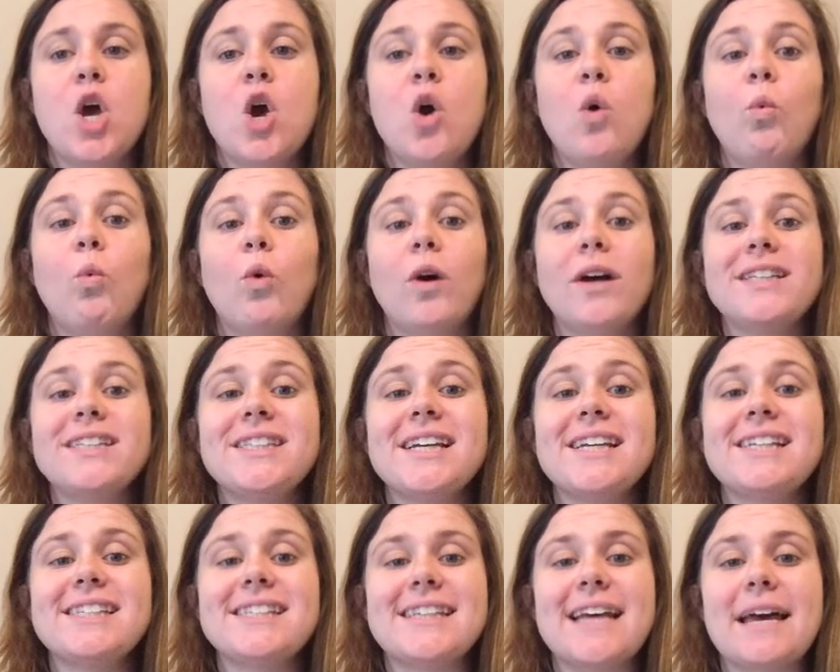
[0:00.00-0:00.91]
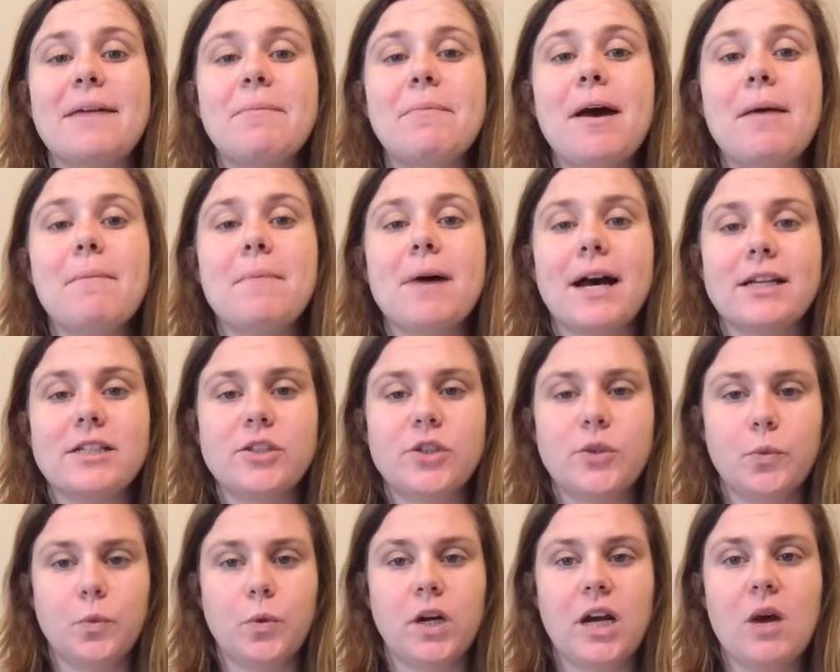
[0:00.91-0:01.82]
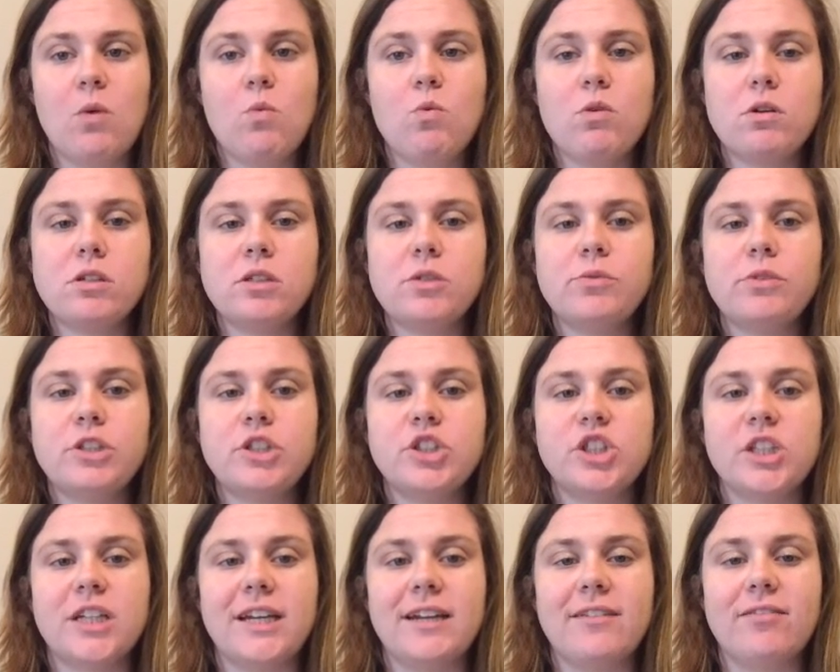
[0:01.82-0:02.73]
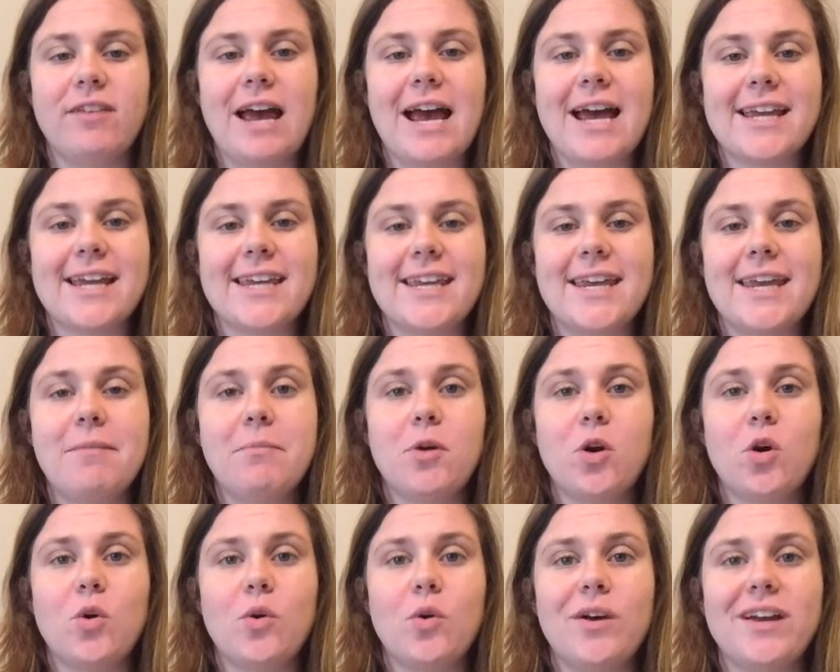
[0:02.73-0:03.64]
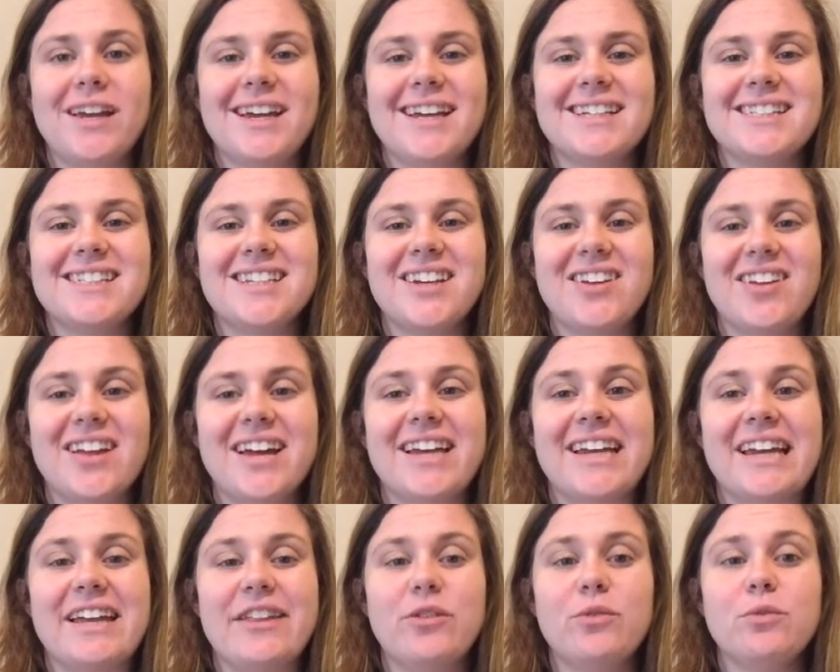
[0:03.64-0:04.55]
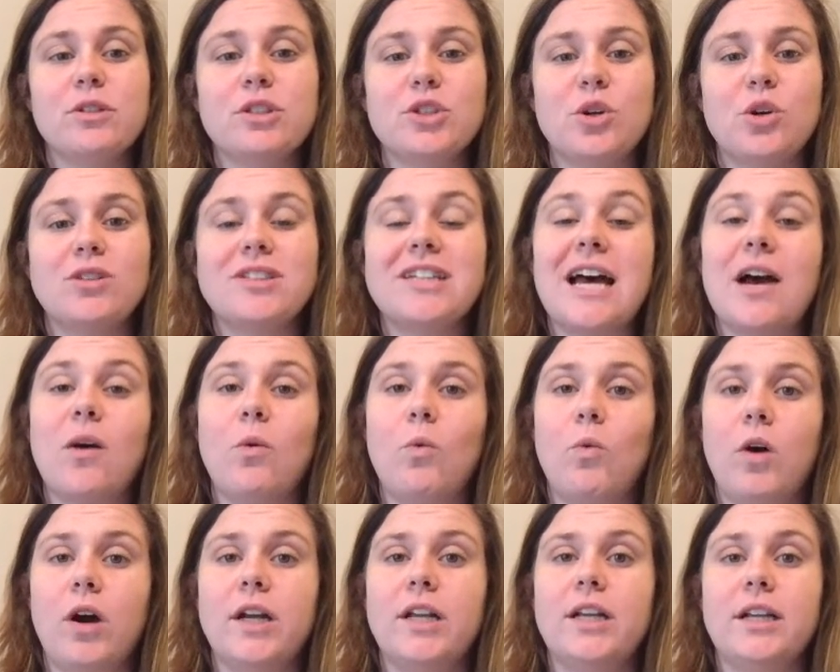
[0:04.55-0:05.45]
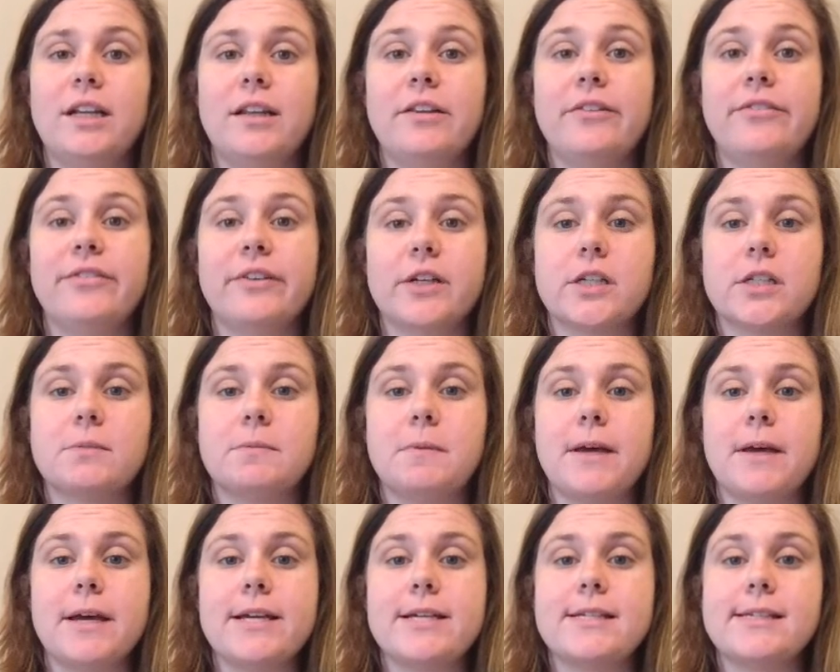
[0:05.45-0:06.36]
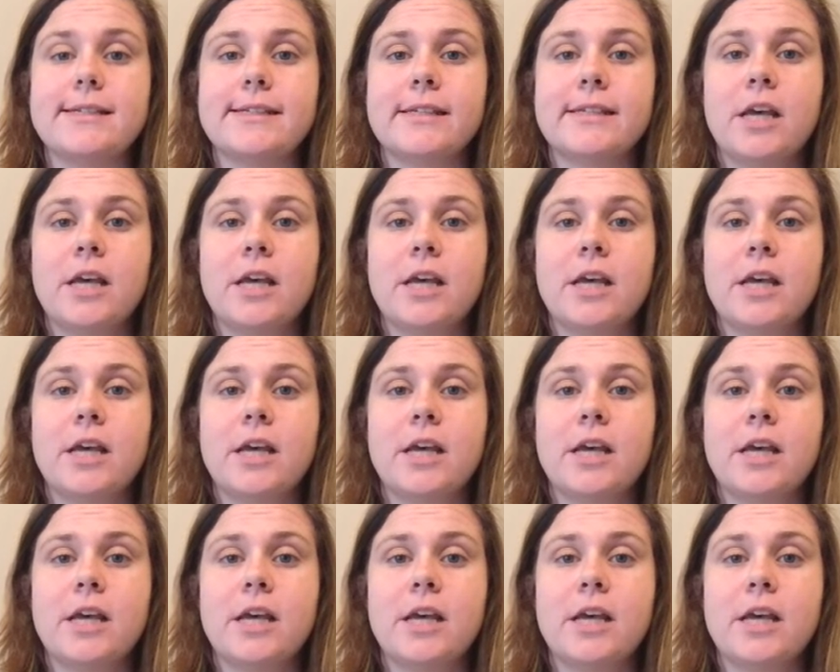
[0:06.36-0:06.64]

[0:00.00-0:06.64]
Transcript: Once I set my mind to what I want to achieve, I keep going until I get the results I wanted in the first place.